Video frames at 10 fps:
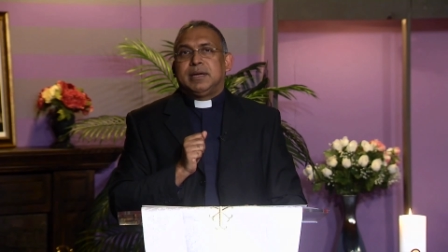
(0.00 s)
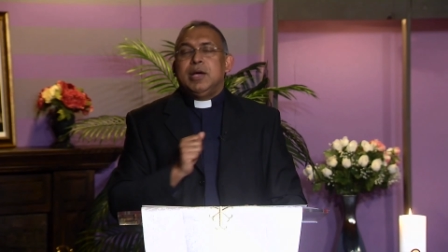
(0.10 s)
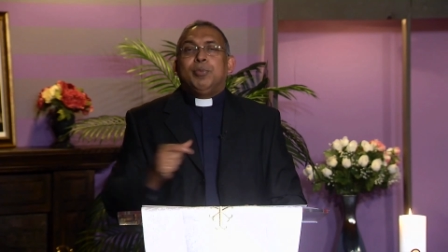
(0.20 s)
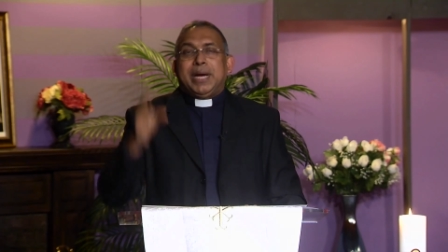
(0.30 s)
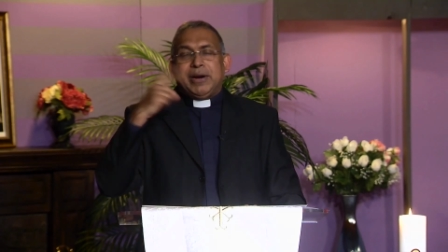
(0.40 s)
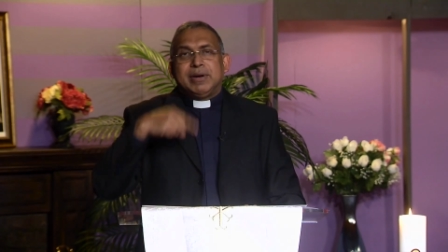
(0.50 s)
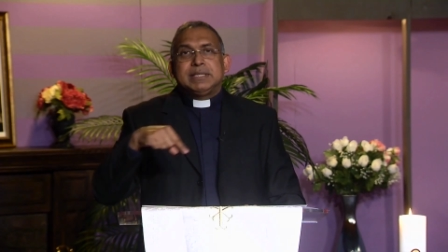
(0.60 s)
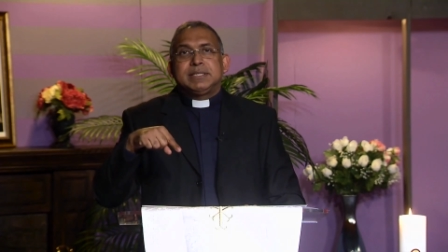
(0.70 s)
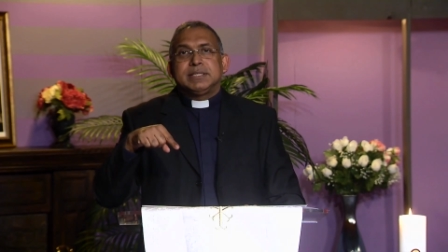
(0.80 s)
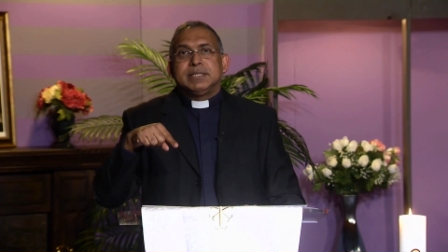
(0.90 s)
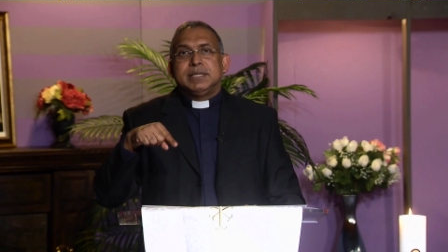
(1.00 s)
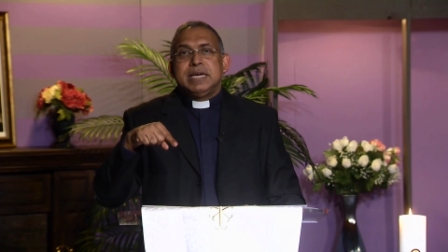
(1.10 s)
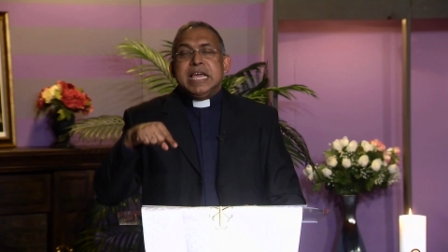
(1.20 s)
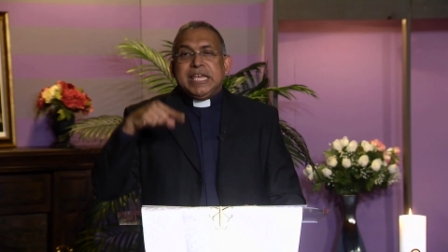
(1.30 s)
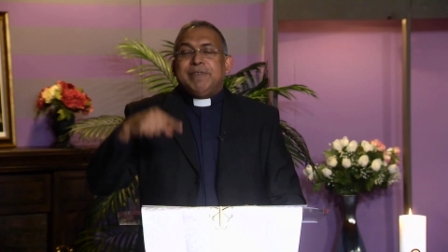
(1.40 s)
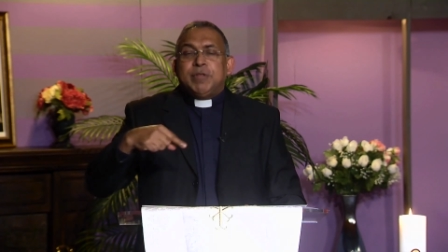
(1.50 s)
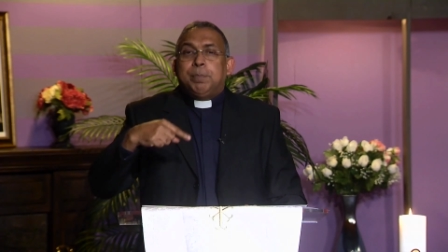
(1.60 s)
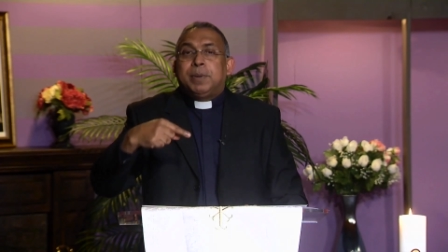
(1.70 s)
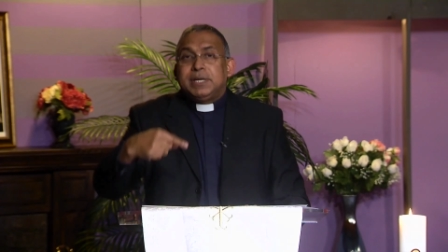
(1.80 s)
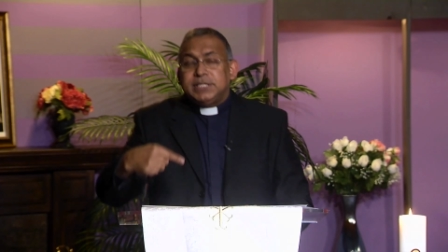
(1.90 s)
Whereas, if the
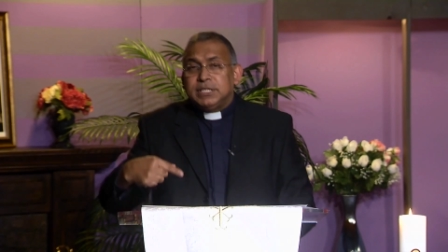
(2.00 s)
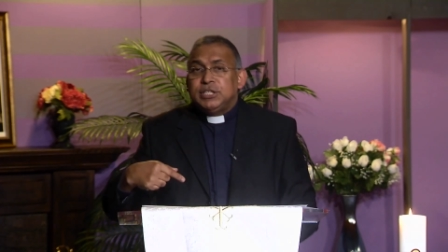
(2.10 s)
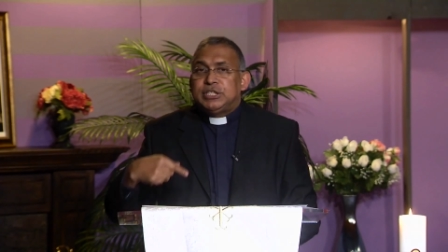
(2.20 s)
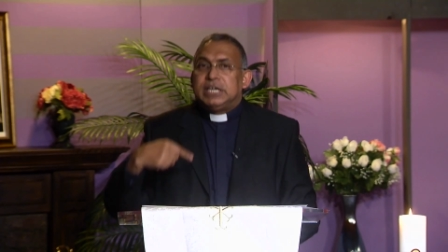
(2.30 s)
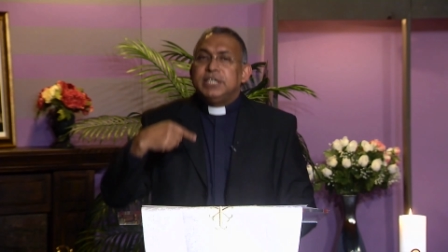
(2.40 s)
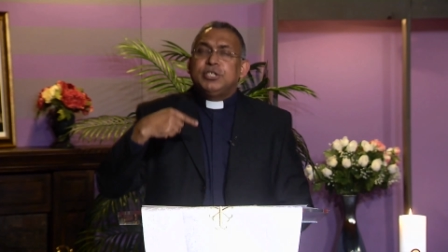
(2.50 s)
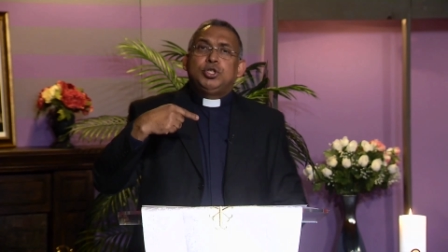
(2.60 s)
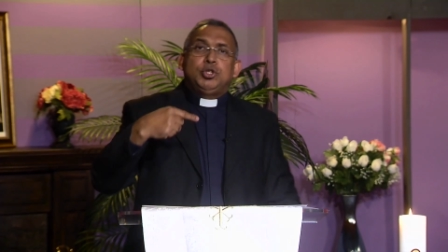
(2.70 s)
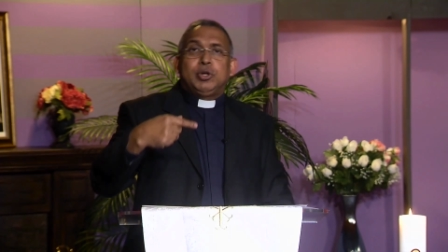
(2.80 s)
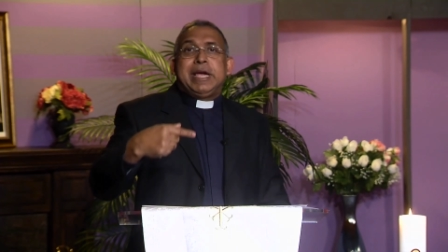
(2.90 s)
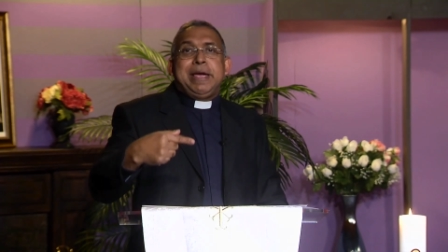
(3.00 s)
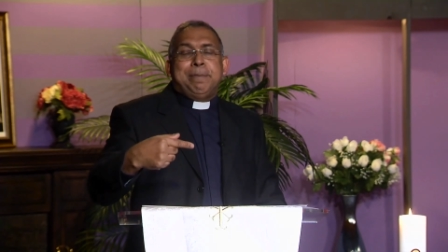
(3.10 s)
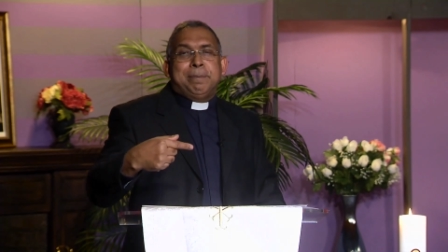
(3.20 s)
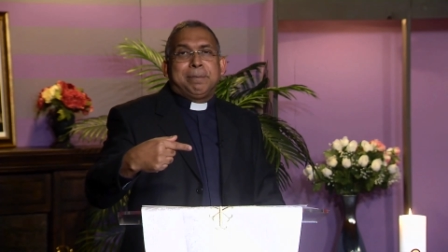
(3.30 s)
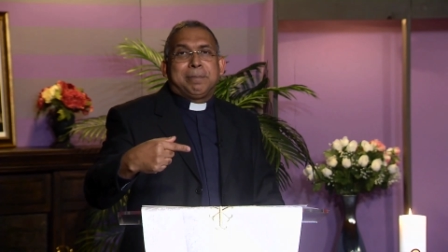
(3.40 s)
person turns to him,